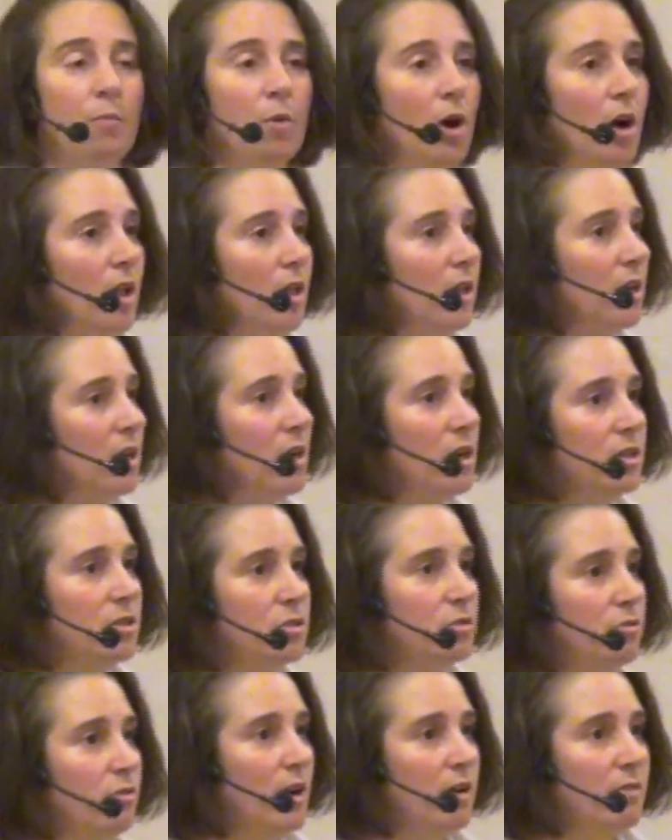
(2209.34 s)
I'm a
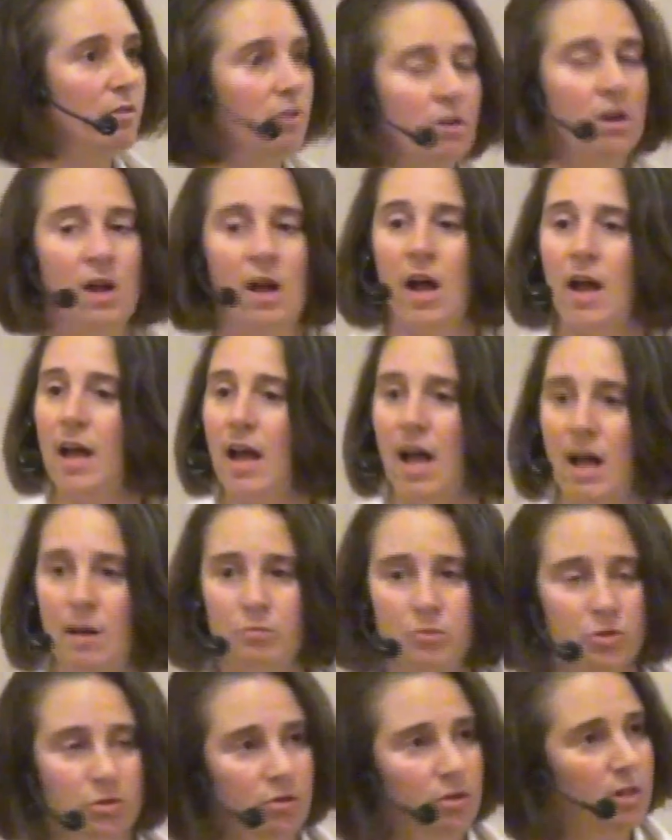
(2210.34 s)
Holocaust survivor, I
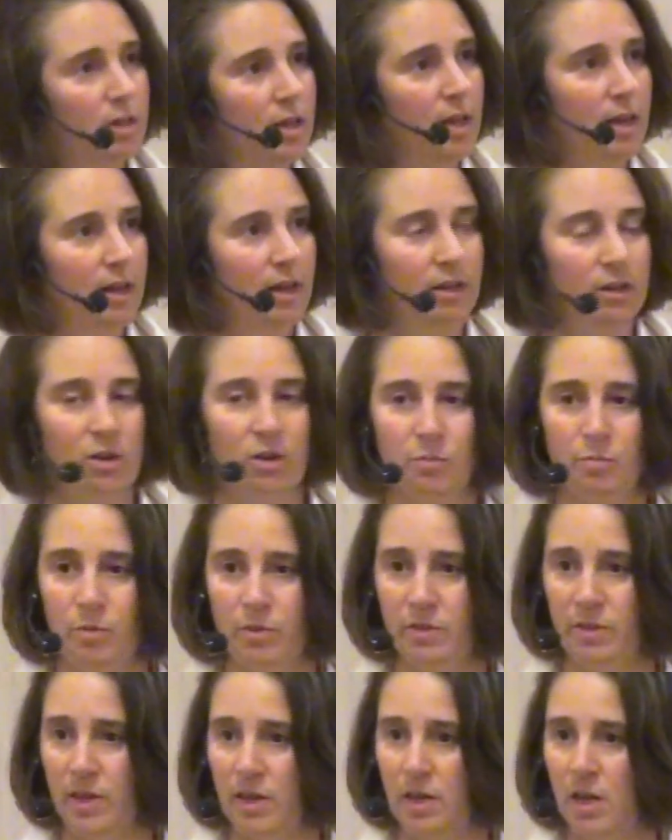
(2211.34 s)
absolutely cannot cope
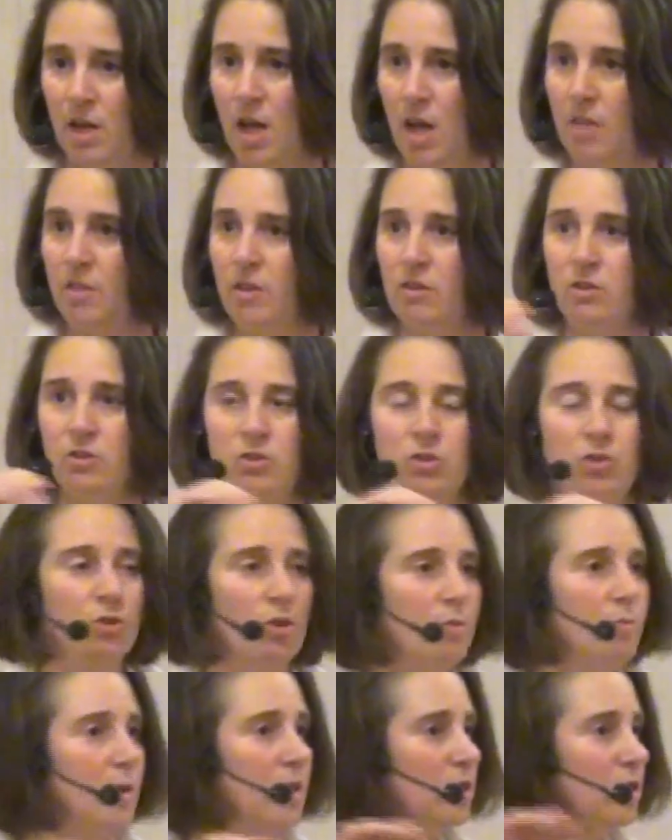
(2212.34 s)
with it. There is
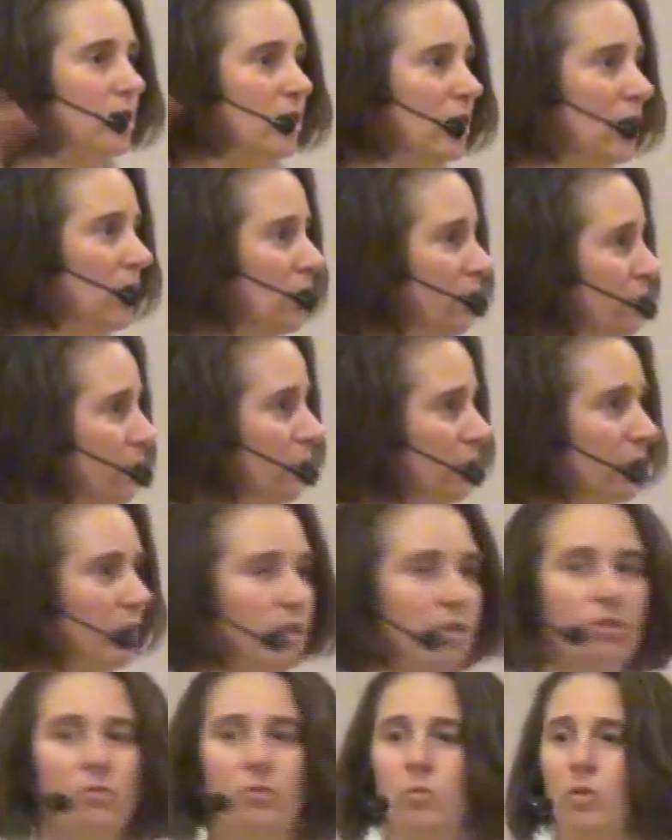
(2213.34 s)
so much
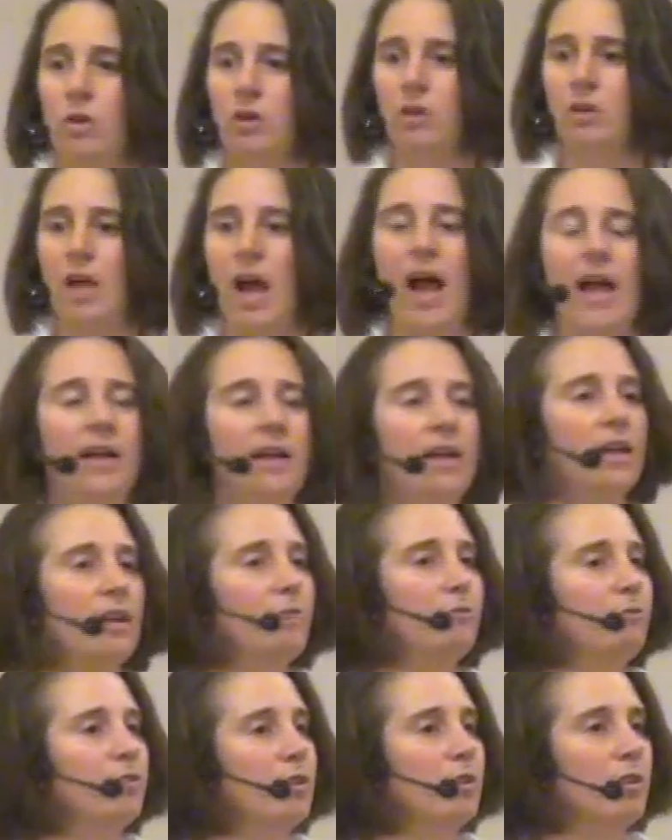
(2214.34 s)
evil in the world, I
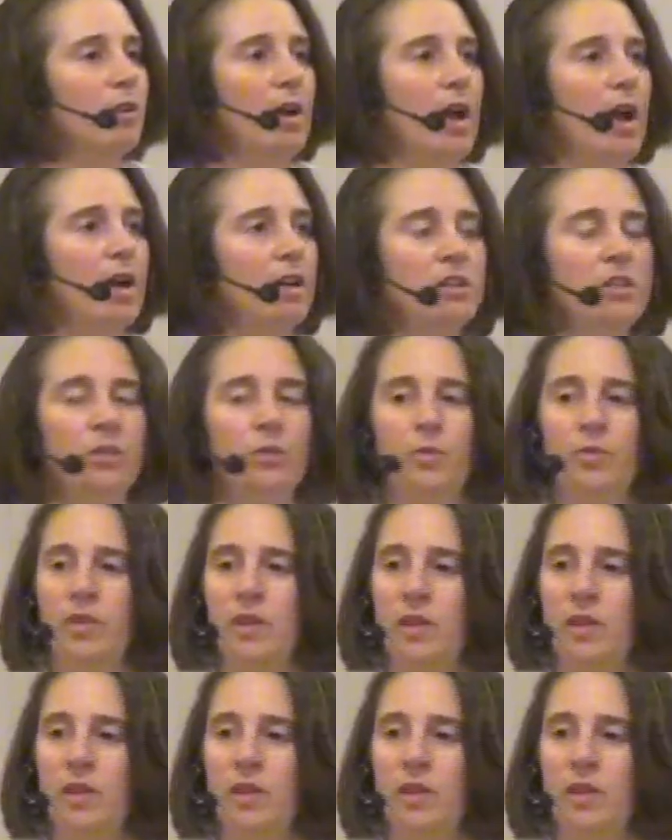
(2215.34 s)
can't figure out how to deal